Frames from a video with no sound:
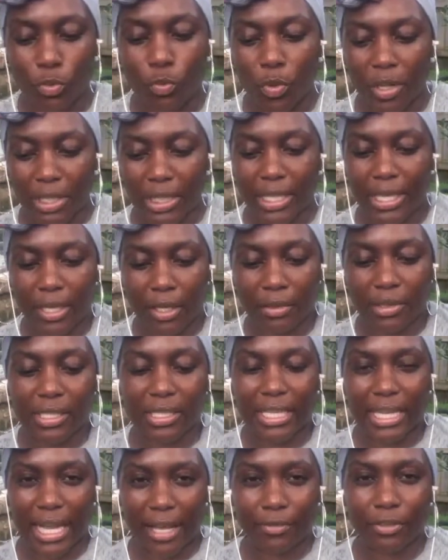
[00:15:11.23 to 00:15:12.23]
what the hell does
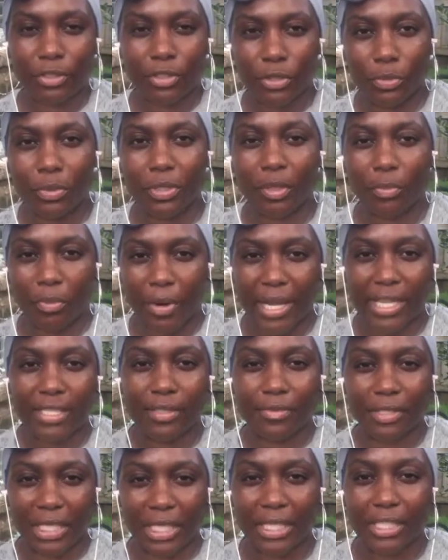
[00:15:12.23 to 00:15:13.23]
that have to do with the price
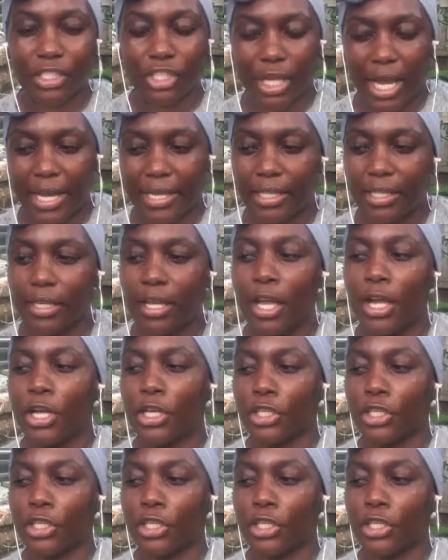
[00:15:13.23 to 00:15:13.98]
of tea in China?